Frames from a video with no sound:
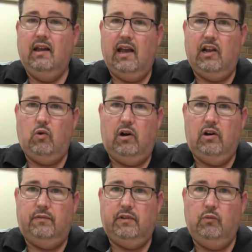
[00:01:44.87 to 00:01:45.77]
And quite
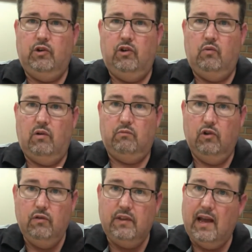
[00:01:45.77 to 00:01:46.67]
often when you
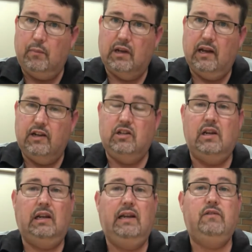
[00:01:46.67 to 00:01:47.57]
remove the application,
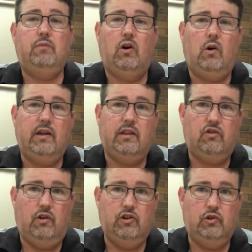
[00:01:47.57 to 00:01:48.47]
it leaves behind the
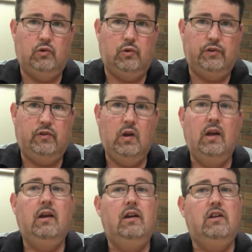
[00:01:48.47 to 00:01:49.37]
Trojan horse.
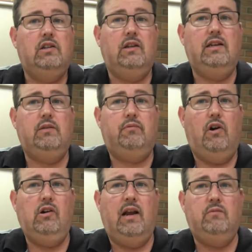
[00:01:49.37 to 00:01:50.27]
So these are
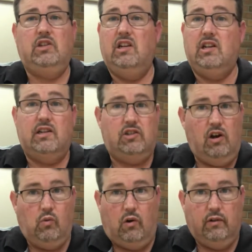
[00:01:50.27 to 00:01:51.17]
programs you just
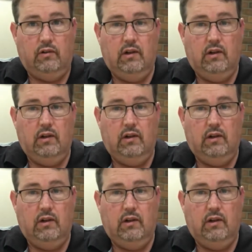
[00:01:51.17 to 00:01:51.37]
don't want.